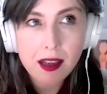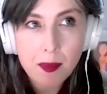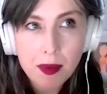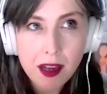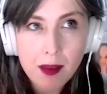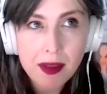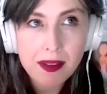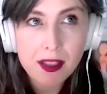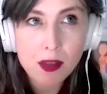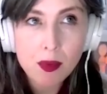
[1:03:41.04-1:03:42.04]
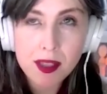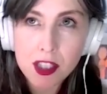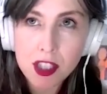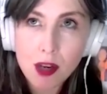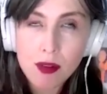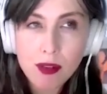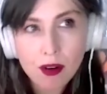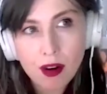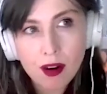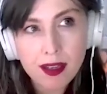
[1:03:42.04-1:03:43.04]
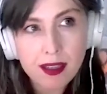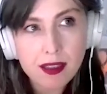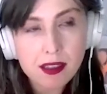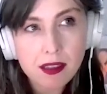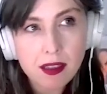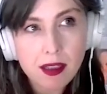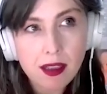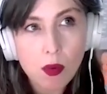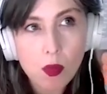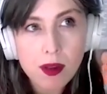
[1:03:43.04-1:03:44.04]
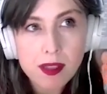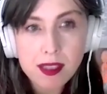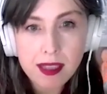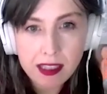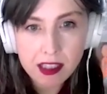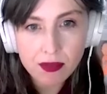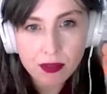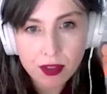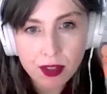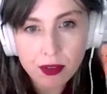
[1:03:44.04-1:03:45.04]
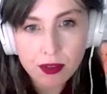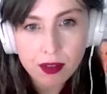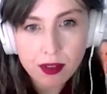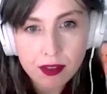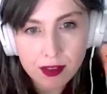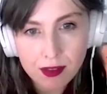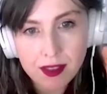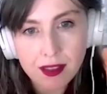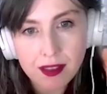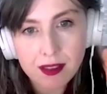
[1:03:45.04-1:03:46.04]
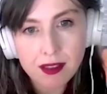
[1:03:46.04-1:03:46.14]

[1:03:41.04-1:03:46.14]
up and coming that you want to share with our audience? Like what's next for you, Josie?